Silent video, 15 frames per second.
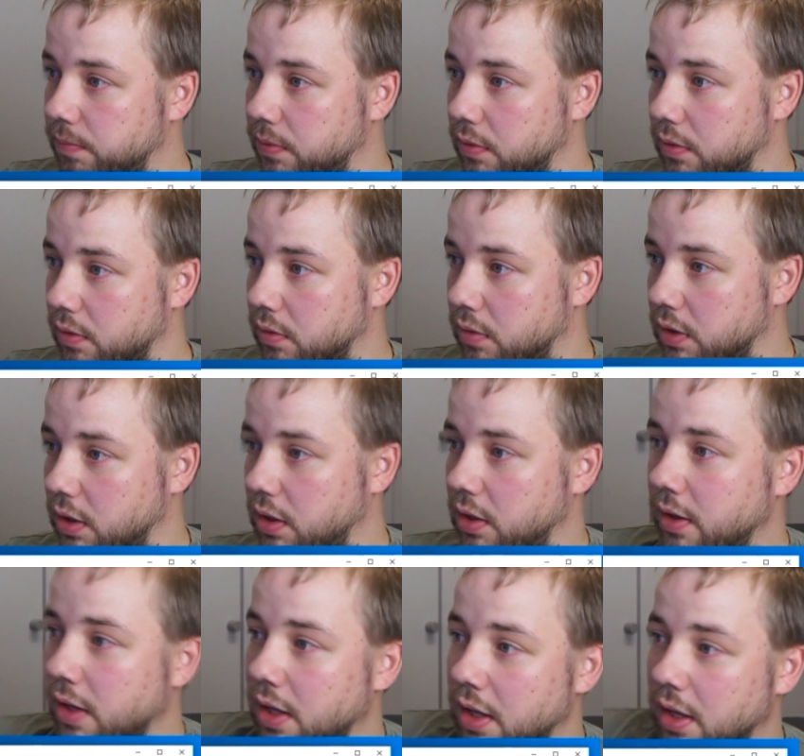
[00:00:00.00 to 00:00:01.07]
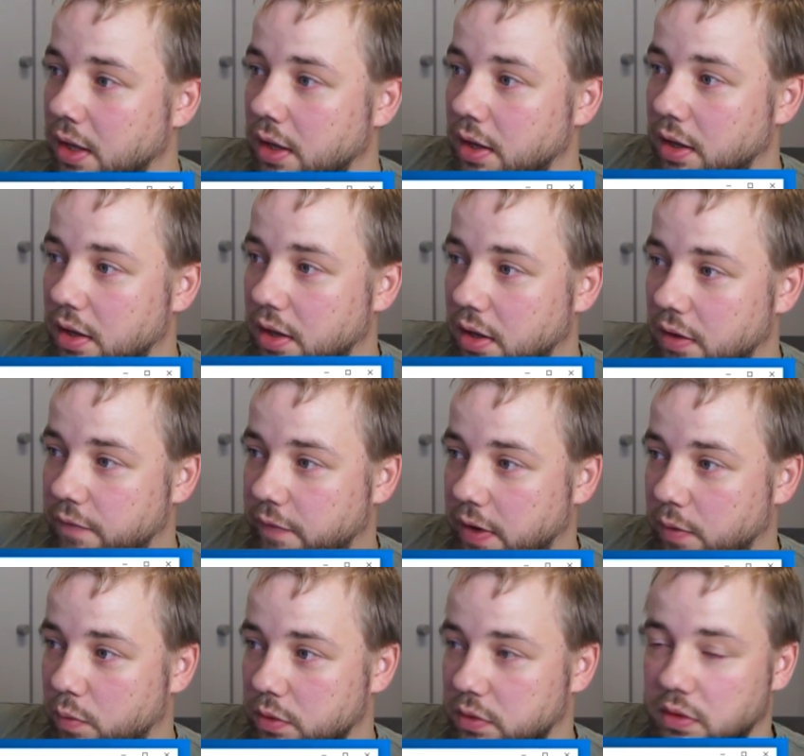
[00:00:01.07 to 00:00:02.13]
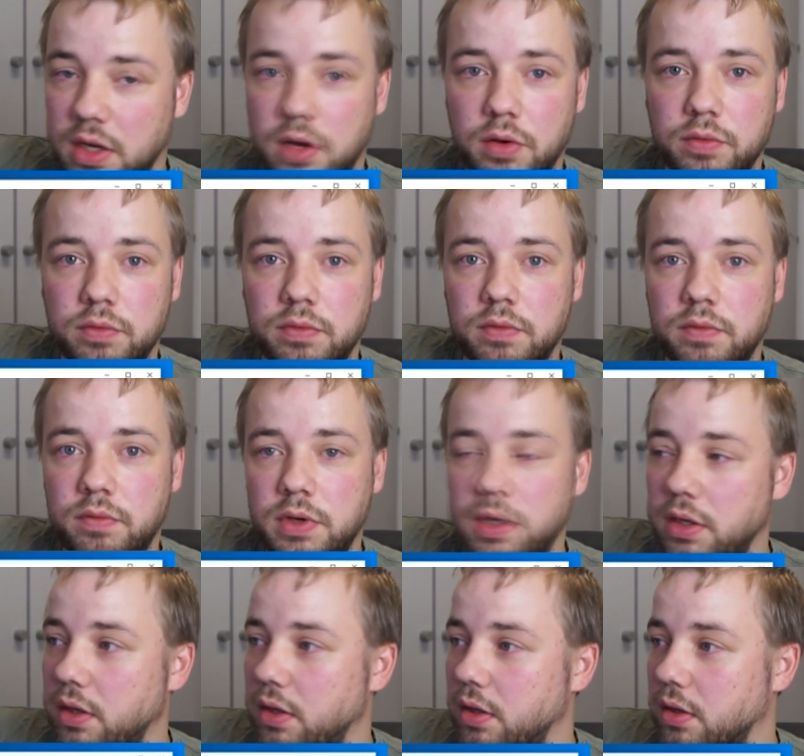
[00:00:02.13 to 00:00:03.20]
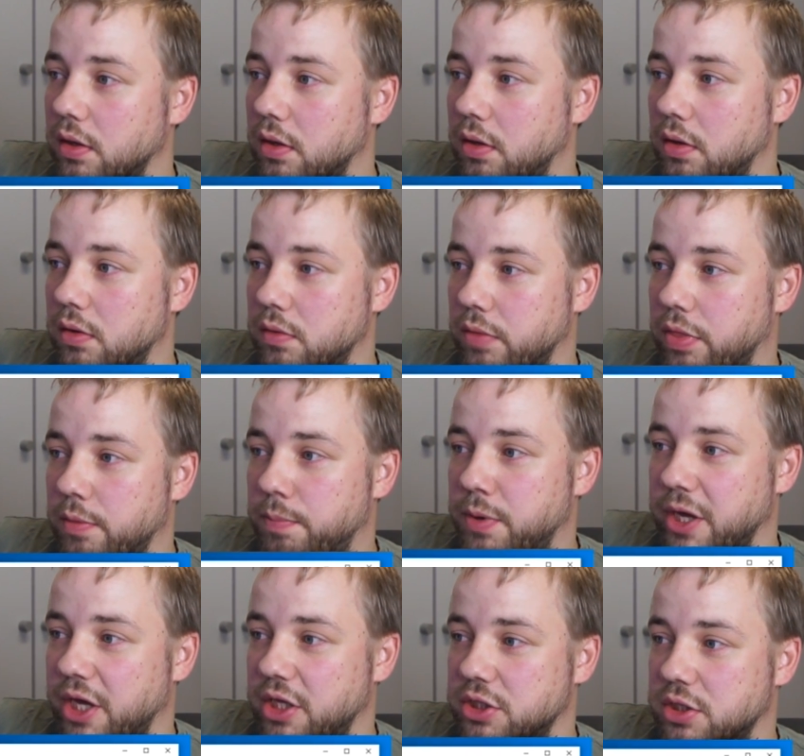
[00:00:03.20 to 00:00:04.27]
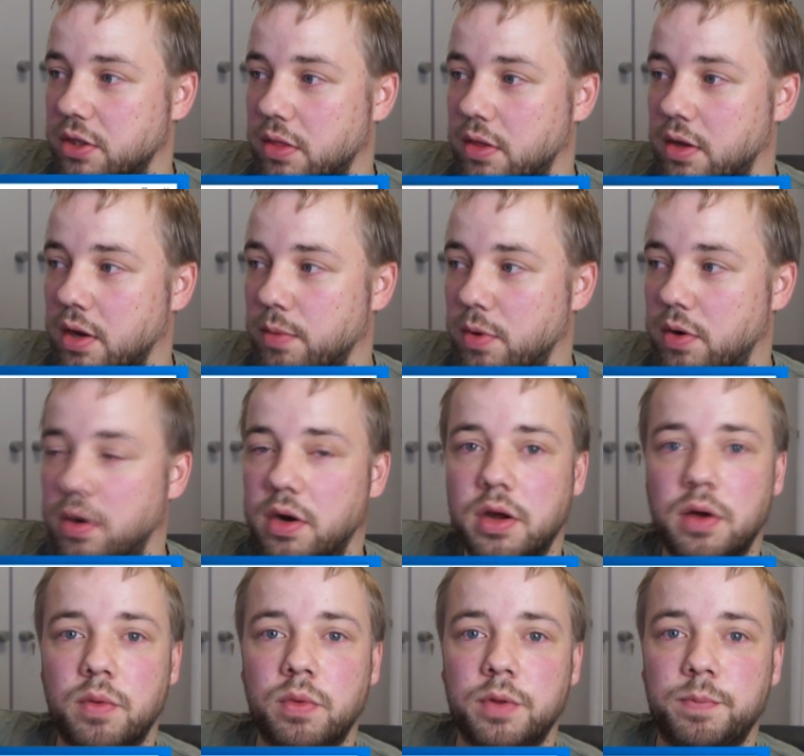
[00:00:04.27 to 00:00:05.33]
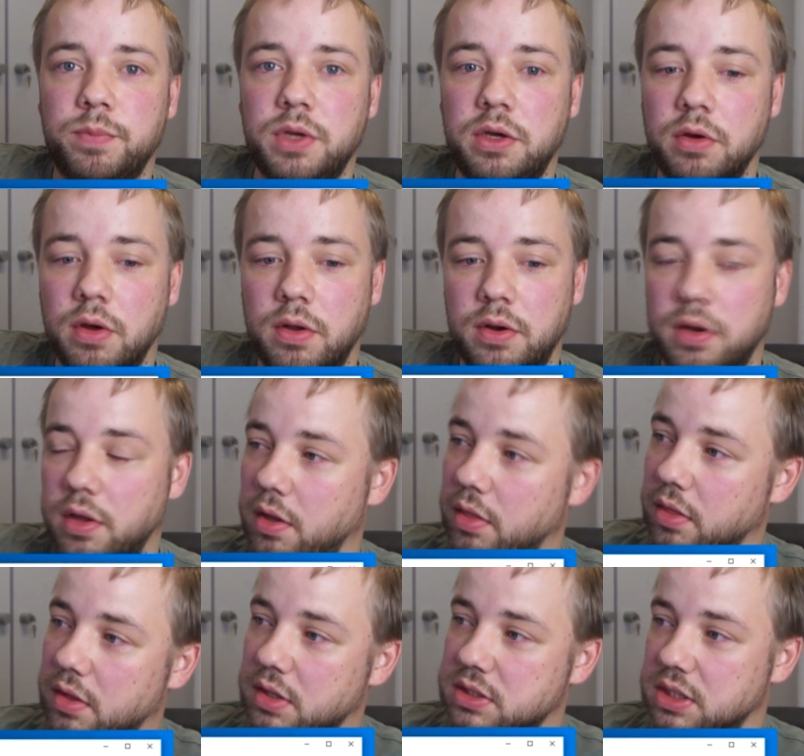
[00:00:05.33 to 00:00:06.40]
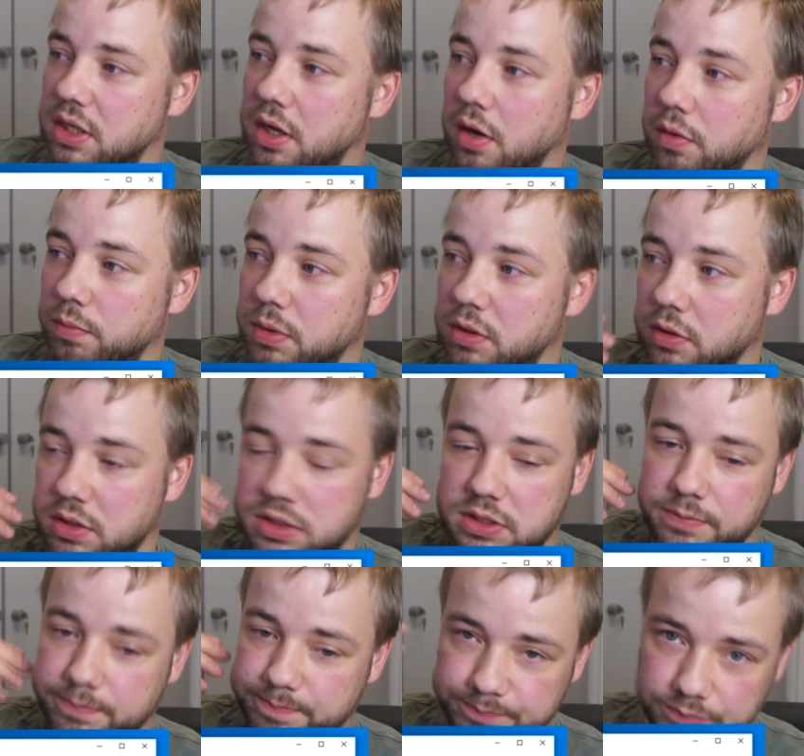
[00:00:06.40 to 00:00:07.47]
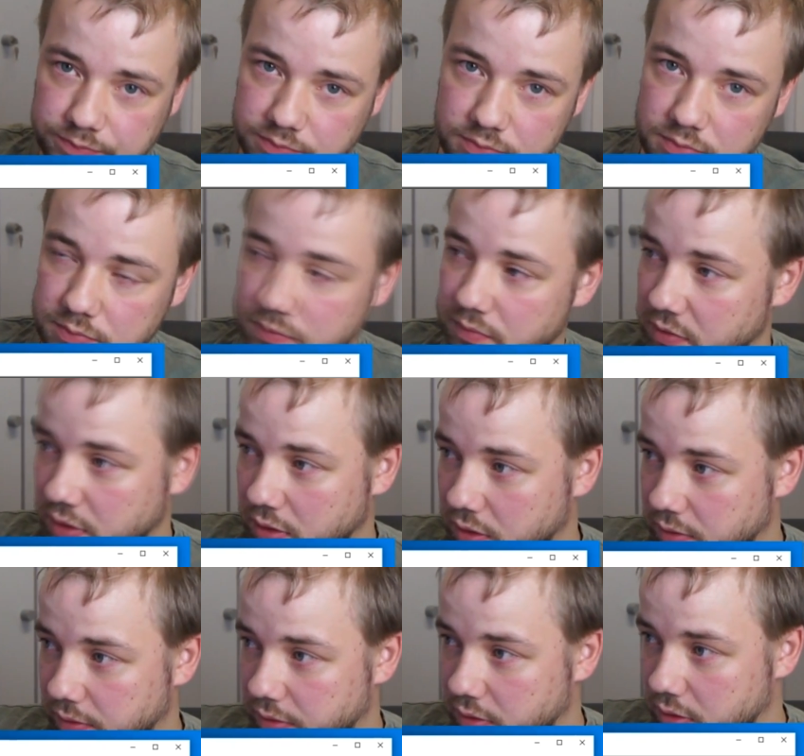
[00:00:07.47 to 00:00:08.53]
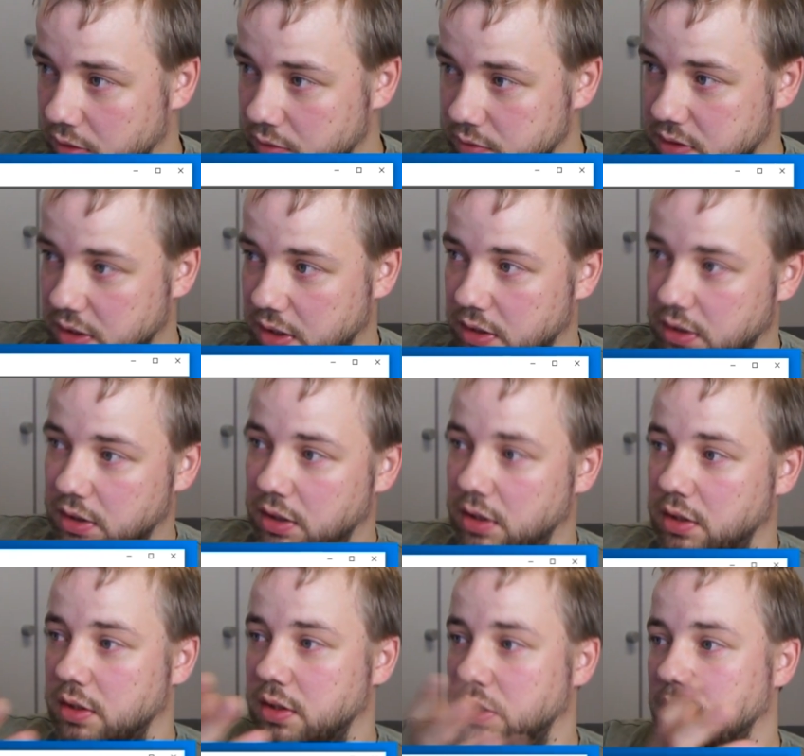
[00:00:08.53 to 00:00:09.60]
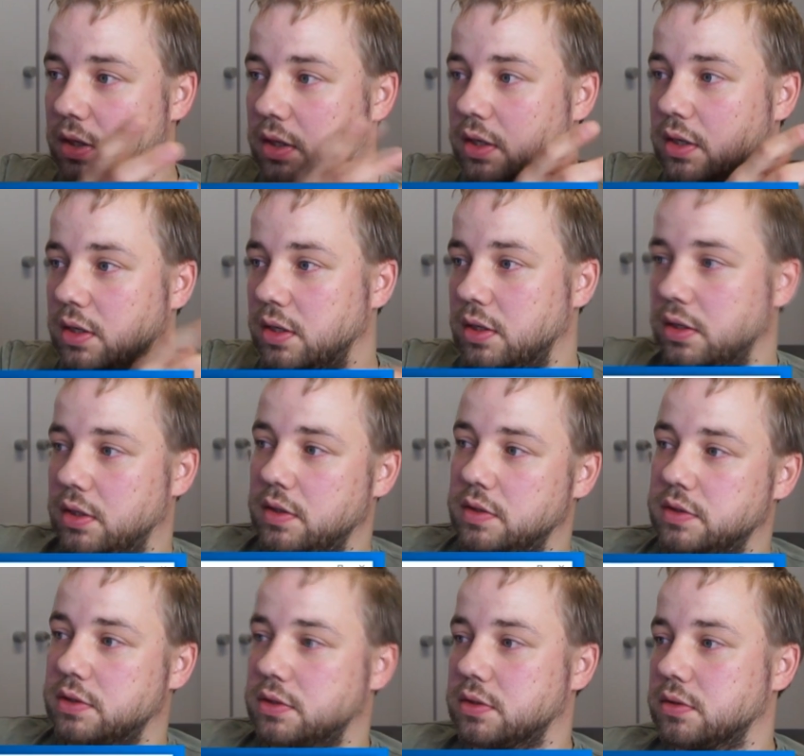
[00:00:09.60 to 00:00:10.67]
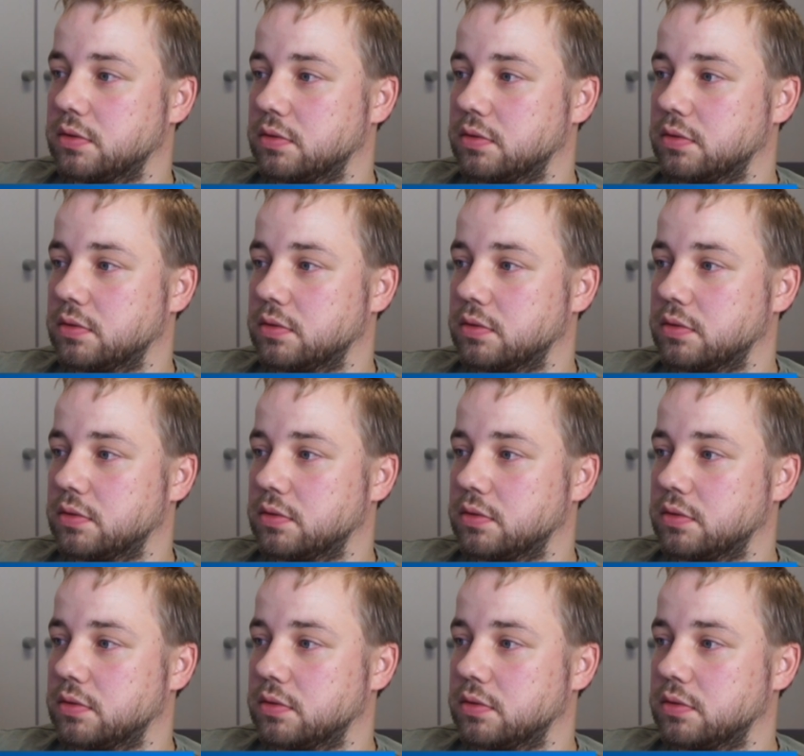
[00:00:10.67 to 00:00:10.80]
put OK. If I would now reload the page, the camera would be gone in this account, because the user ID is